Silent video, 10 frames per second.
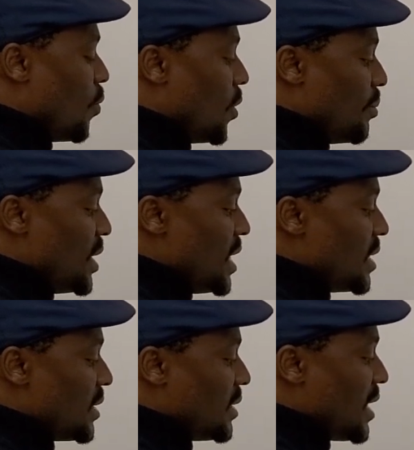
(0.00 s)
will
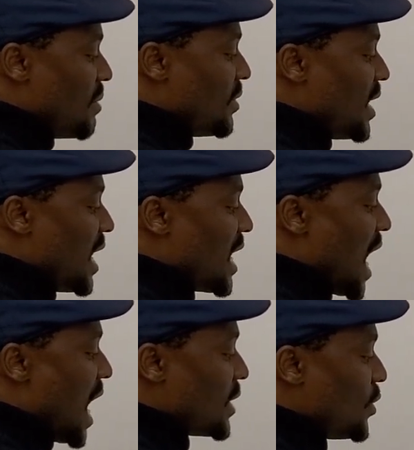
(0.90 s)
be the same thing
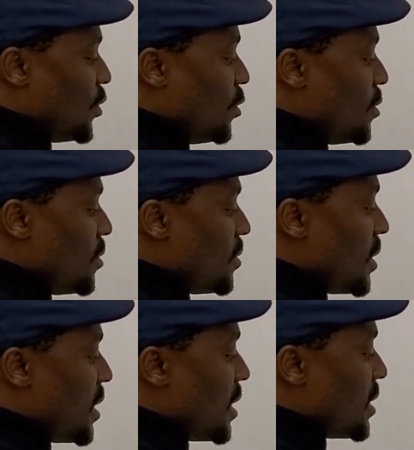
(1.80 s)
as 2
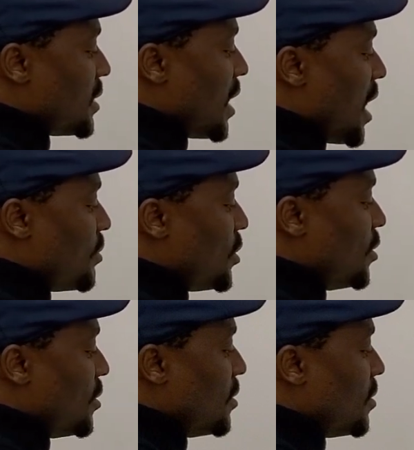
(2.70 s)
times
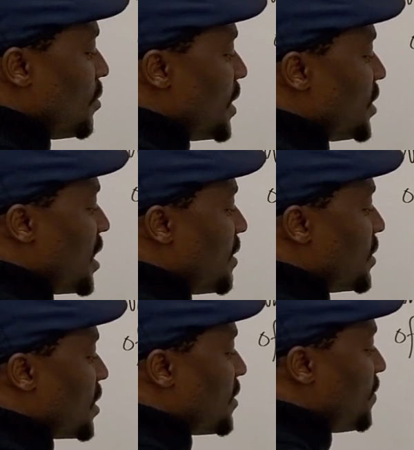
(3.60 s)
2, which
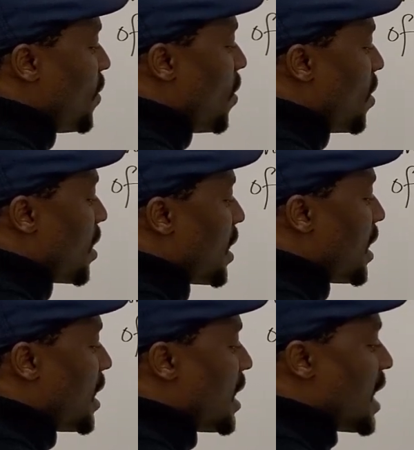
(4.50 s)
gives us 4,
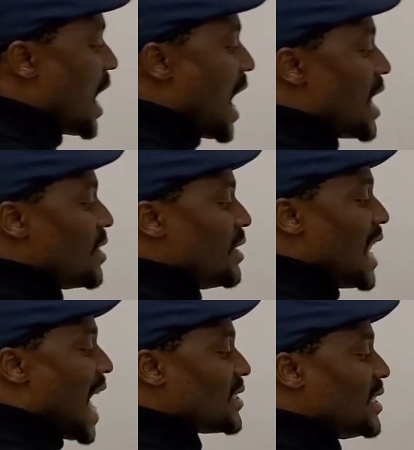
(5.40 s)
and the
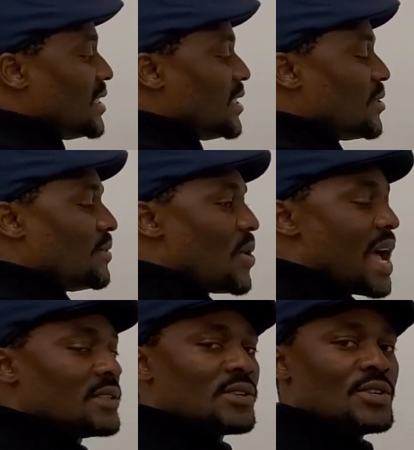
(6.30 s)
last digit of your
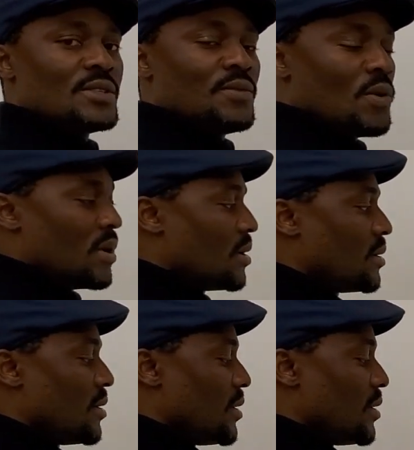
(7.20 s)
answer is 4.